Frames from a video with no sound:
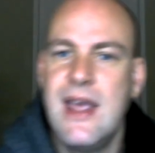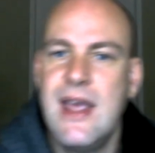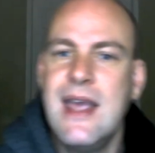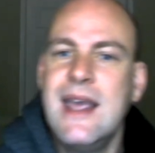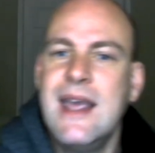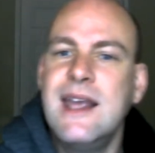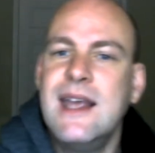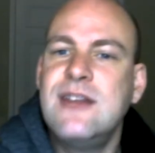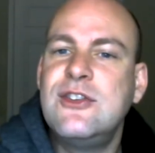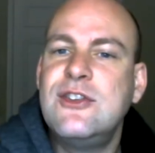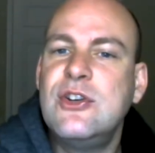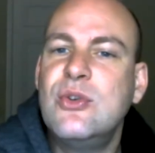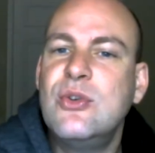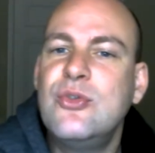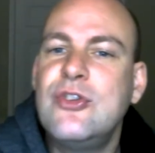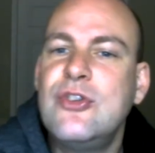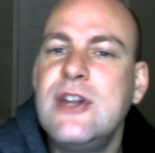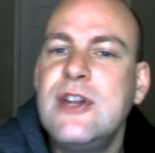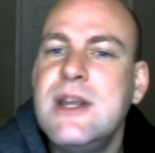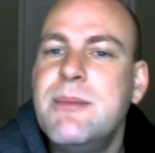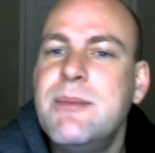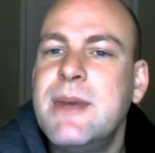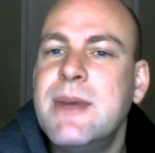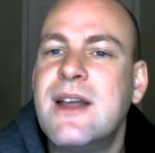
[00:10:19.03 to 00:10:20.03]
it's
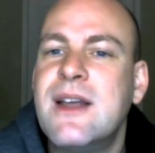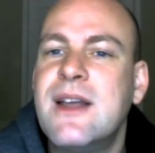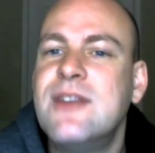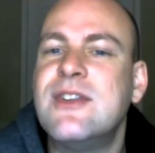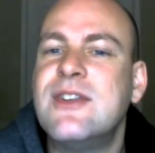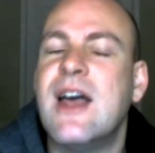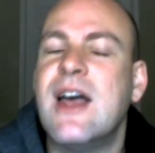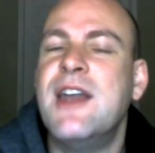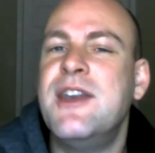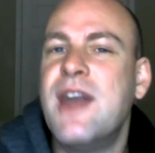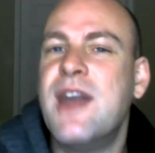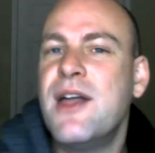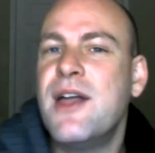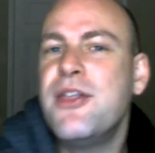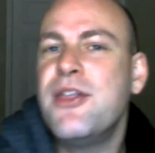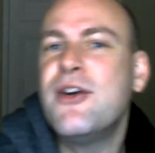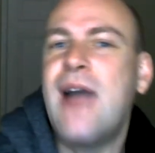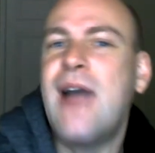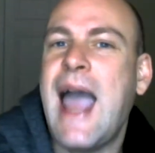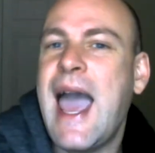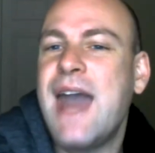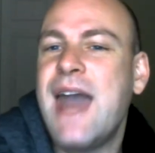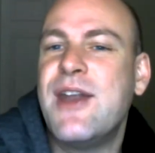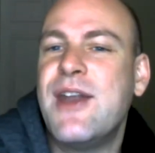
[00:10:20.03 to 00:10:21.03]
usually because another
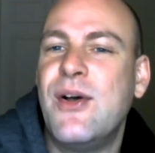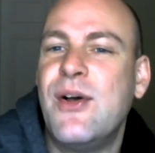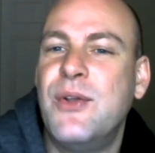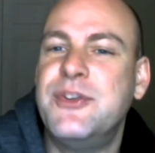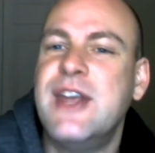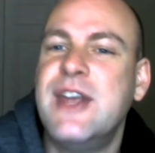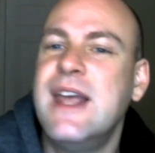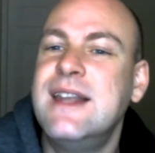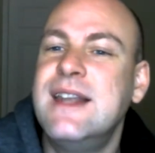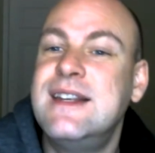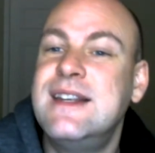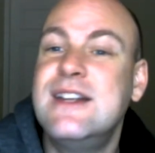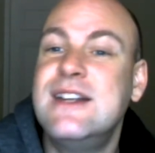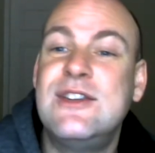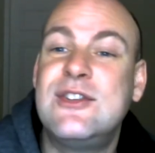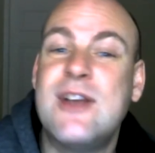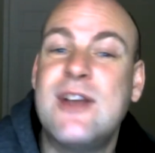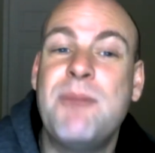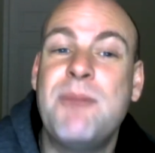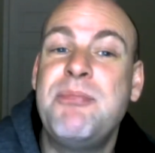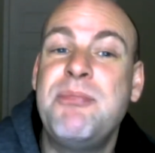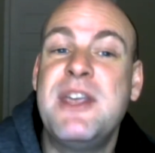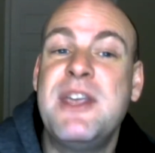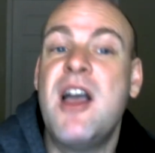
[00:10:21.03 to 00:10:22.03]
adult did
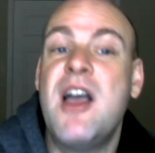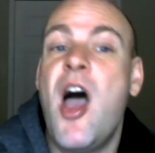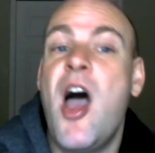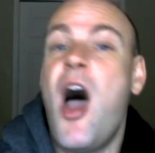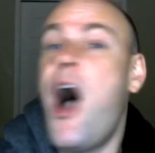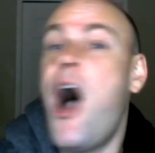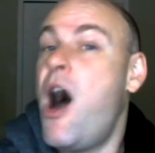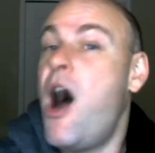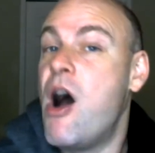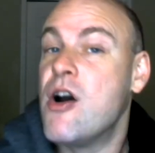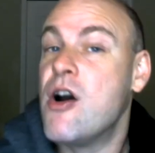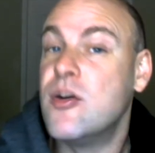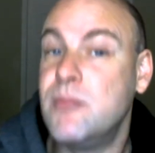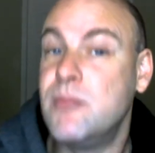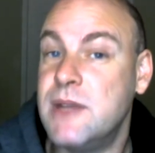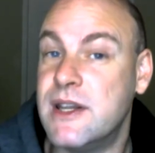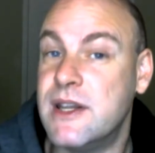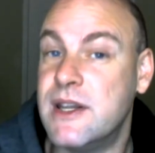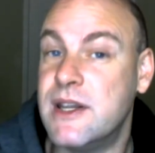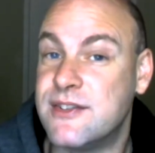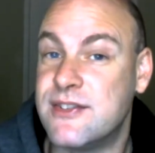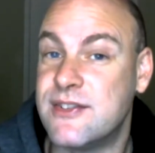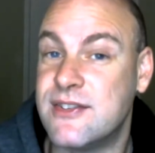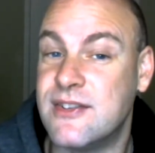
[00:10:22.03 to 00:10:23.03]
something
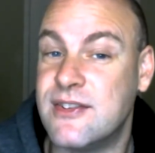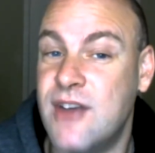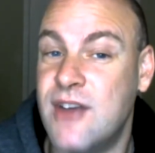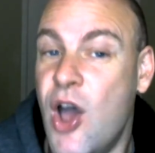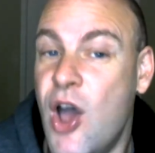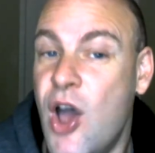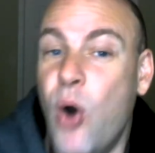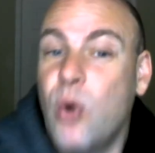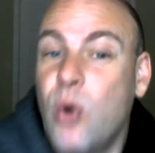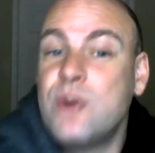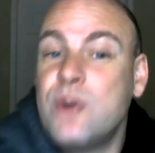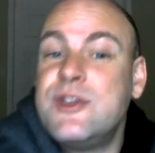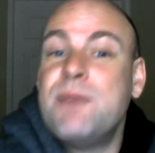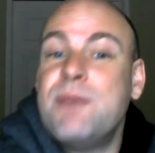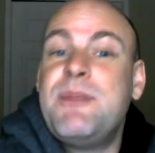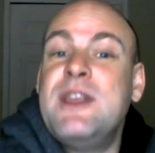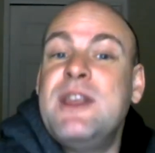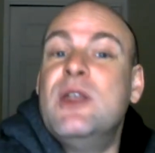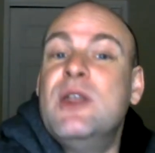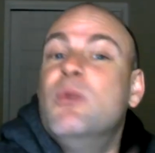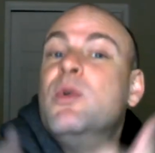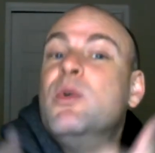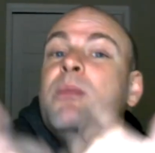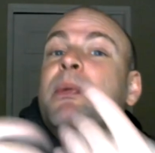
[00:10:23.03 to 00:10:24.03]
harmless or something
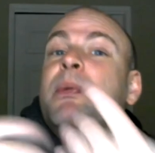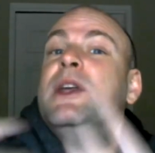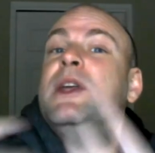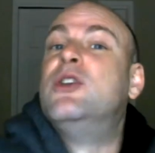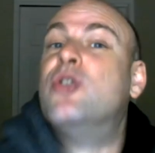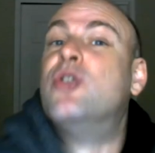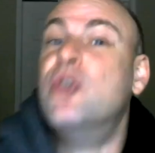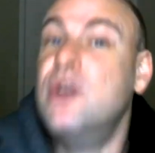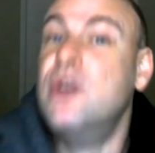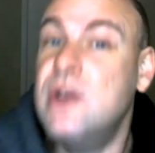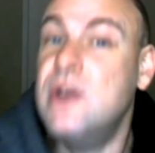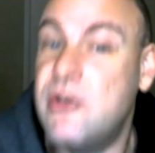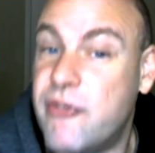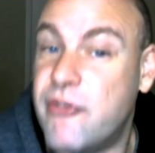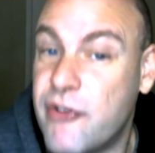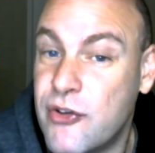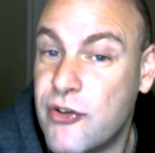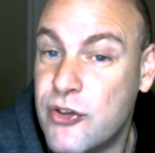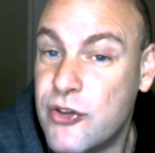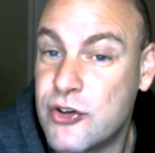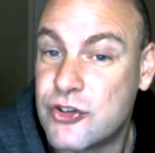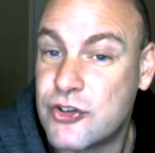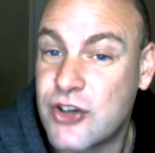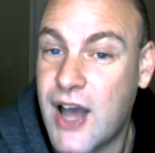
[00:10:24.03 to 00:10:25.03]
that would be good for
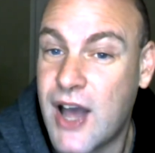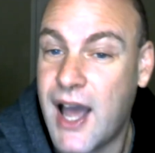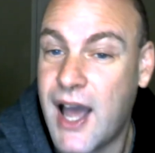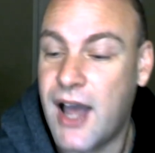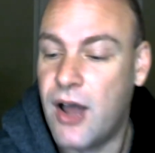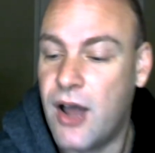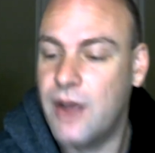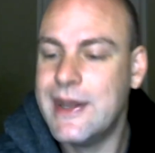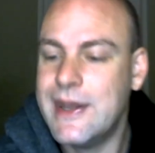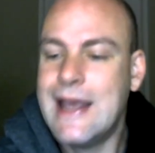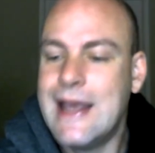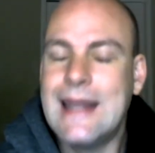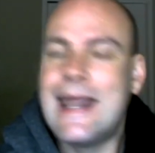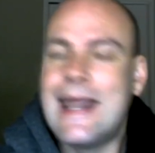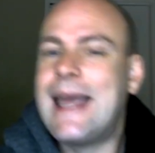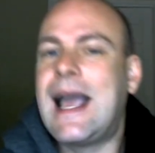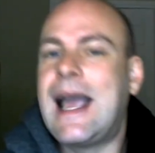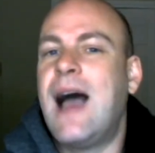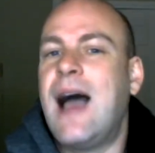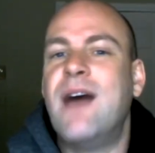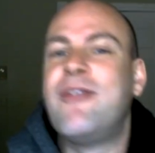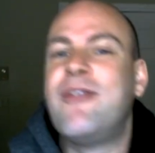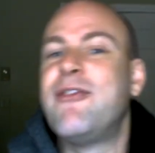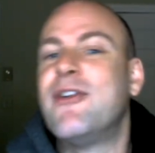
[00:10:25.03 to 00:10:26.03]
the child, like
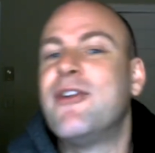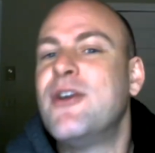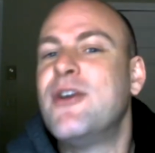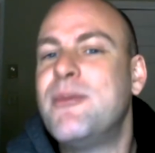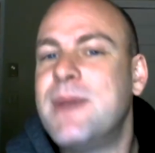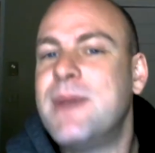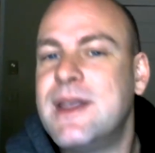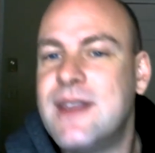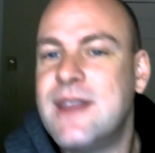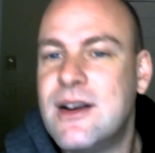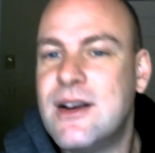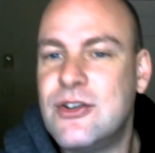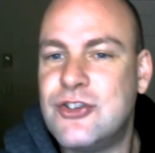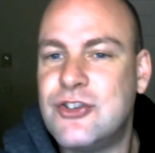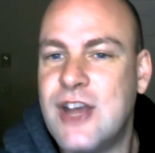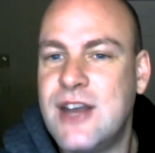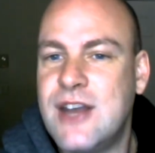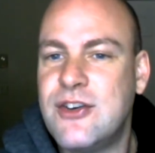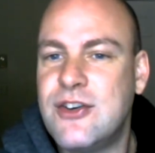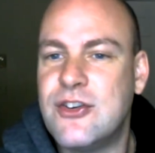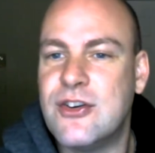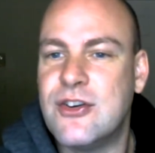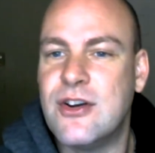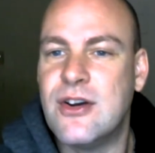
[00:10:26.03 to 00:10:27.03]
affirming their
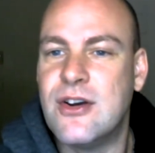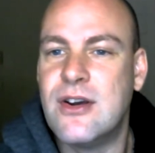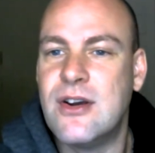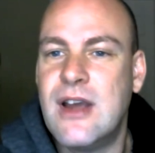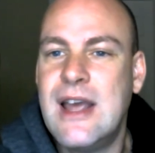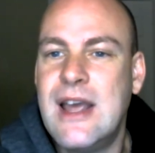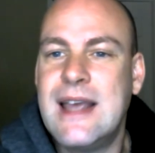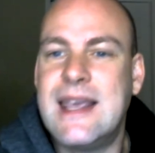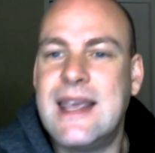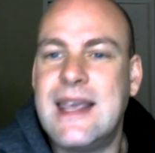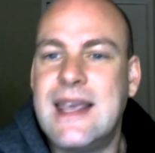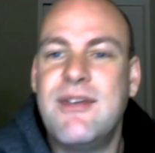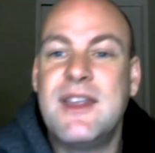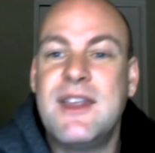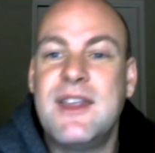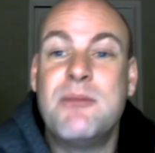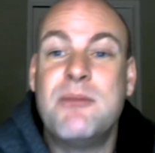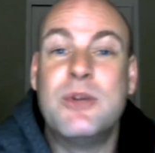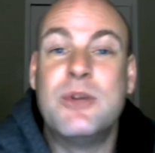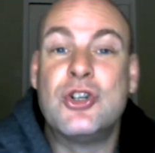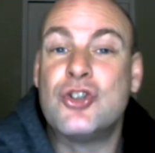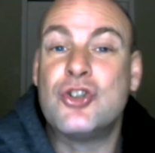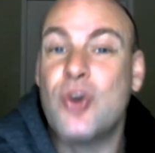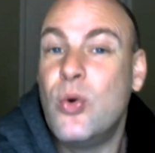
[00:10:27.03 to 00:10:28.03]
gender, giving them
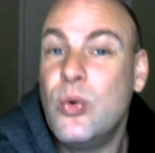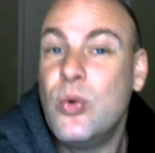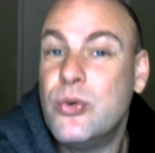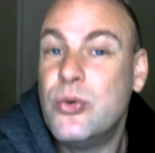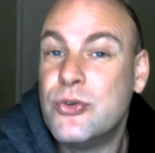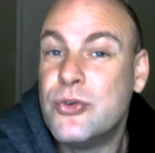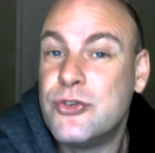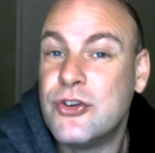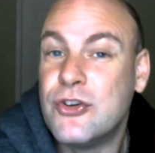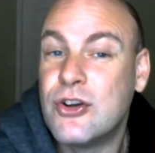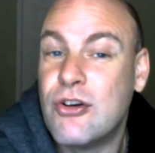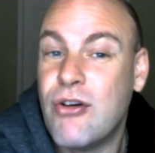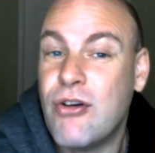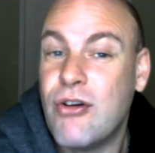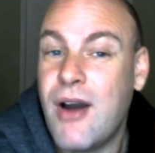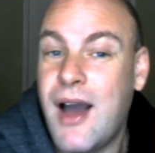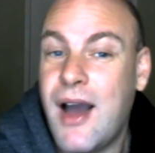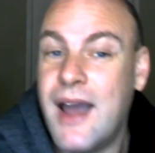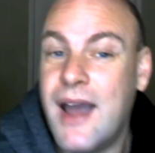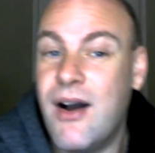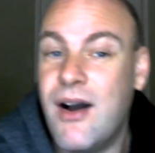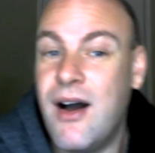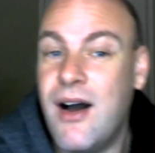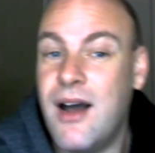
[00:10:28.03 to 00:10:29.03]
a shoulder to
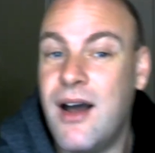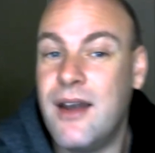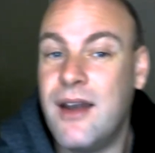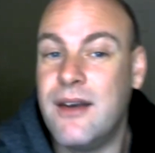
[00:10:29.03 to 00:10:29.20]
cry on,